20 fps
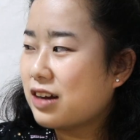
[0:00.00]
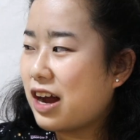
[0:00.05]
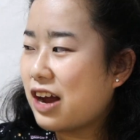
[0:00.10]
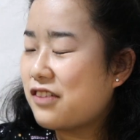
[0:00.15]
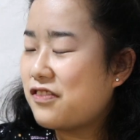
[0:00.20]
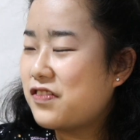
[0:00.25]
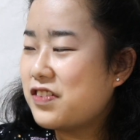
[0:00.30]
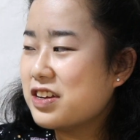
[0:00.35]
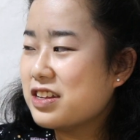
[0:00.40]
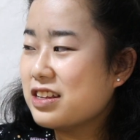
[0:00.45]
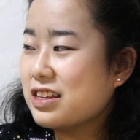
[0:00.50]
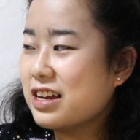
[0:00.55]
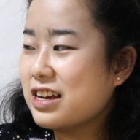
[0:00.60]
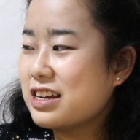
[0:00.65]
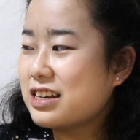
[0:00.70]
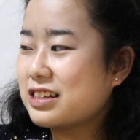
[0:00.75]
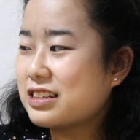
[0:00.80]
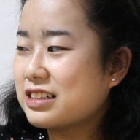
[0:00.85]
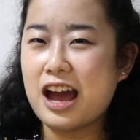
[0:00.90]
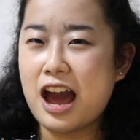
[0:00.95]
I feel
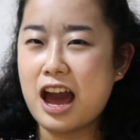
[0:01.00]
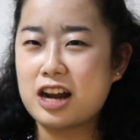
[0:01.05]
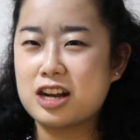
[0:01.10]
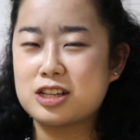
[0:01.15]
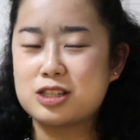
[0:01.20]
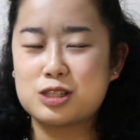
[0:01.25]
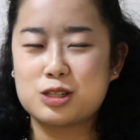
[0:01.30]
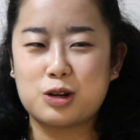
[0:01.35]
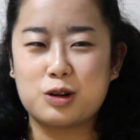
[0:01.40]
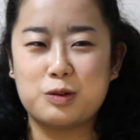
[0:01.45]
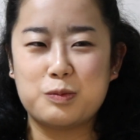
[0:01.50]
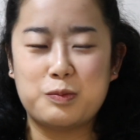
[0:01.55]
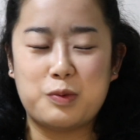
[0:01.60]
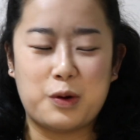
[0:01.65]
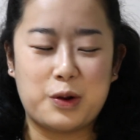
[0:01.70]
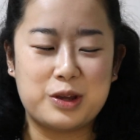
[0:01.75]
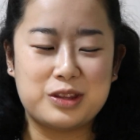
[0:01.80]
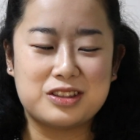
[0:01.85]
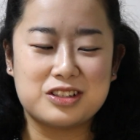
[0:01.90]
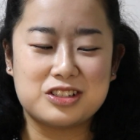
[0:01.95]
like at a certain
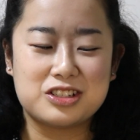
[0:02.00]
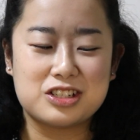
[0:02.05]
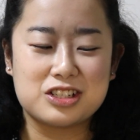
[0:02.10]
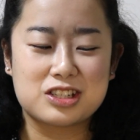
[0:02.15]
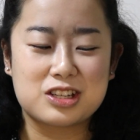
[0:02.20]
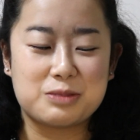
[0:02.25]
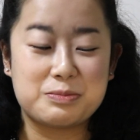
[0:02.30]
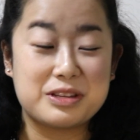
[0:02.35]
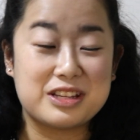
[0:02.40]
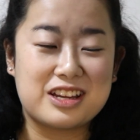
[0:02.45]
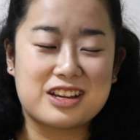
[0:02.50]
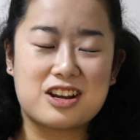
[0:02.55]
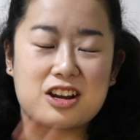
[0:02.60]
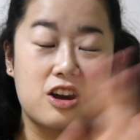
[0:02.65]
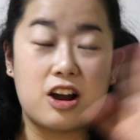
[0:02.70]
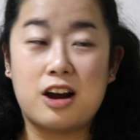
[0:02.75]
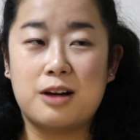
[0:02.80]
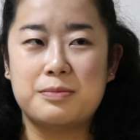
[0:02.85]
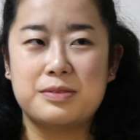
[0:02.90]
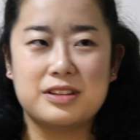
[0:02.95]
point there's just gonna be like a
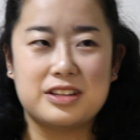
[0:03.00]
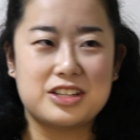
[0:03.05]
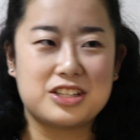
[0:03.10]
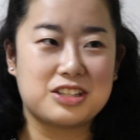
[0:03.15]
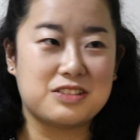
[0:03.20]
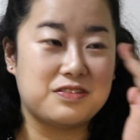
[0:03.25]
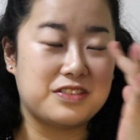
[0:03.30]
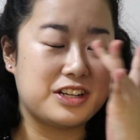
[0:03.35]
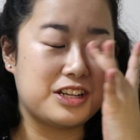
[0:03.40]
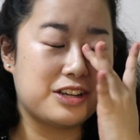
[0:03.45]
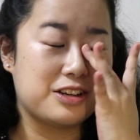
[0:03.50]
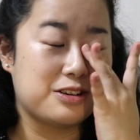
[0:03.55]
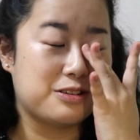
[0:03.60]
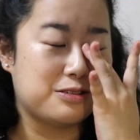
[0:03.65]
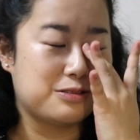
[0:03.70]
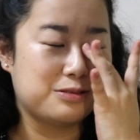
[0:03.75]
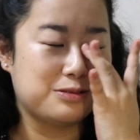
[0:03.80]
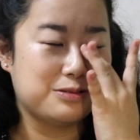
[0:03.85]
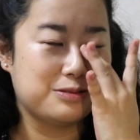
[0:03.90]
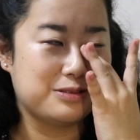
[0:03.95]
compilation
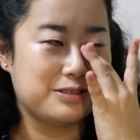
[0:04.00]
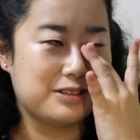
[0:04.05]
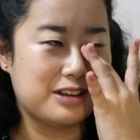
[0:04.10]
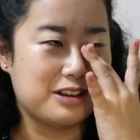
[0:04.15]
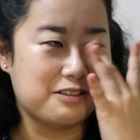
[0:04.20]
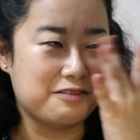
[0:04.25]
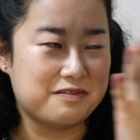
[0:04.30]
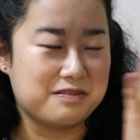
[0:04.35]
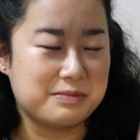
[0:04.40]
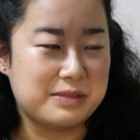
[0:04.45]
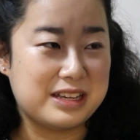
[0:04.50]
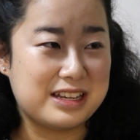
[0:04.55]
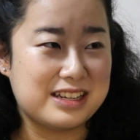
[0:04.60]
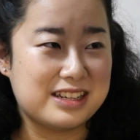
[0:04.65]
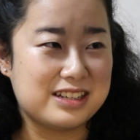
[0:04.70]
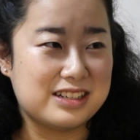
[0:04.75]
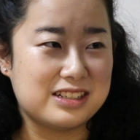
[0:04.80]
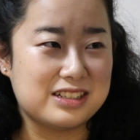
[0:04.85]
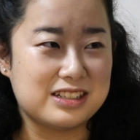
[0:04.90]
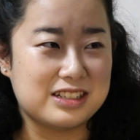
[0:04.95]
video of
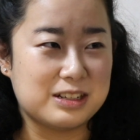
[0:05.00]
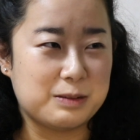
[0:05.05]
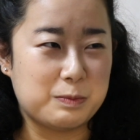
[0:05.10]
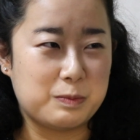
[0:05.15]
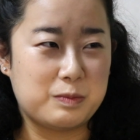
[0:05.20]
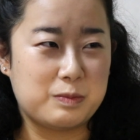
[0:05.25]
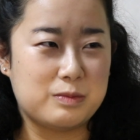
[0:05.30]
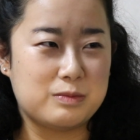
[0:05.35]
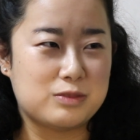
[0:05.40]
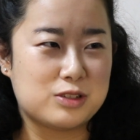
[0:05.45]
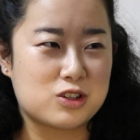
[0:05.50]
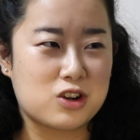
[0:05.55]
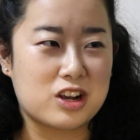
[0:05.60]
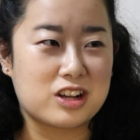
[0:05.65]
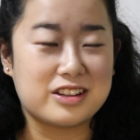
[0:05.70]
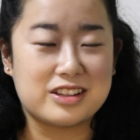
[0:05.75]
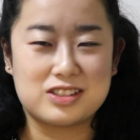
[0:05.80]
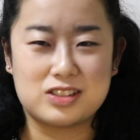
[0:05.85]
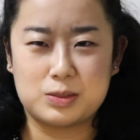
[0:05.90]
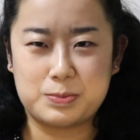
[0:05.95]
me
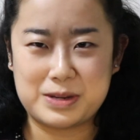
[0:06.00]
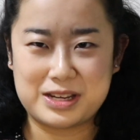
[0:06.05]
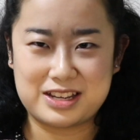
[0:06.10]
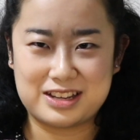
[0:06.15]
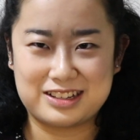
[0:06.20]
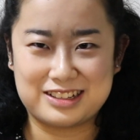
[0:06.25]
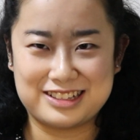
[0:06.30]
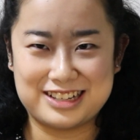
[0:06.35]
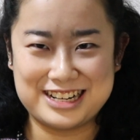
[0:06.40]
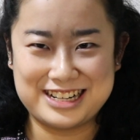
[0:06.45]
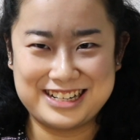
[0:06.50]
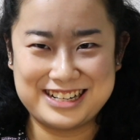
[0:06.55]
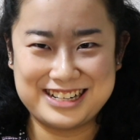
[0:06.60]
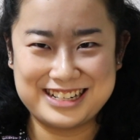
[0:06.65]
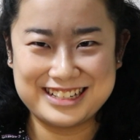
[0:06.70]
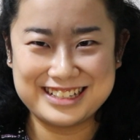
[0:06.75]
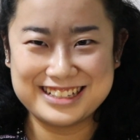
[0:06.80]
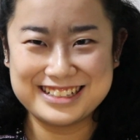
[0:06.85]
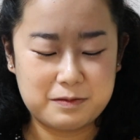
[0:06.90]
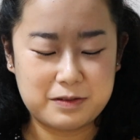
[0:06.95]
struggling to speak
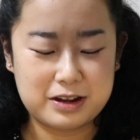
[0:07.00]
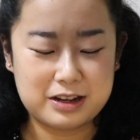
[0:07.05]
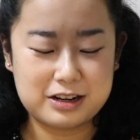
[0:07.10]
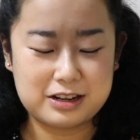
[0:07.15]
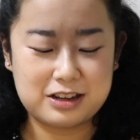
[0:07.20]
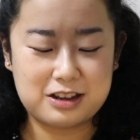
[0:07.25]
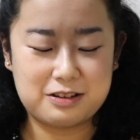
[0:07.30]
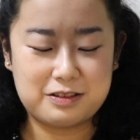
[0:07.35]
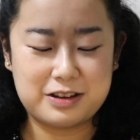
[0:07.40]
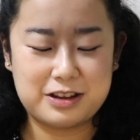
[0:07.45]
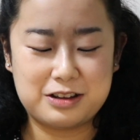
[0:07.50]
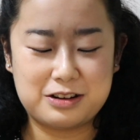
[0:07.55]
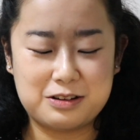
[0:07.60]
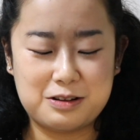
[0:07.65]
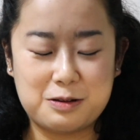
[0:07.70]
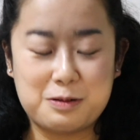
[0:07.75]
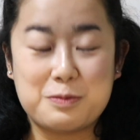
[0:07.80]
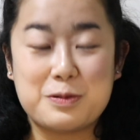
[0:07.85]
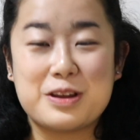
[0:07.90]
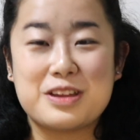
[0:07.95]
English. We're gonna go in
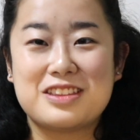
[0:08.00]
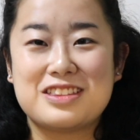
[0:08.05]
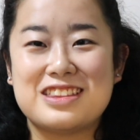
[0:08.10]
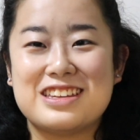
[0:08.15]
with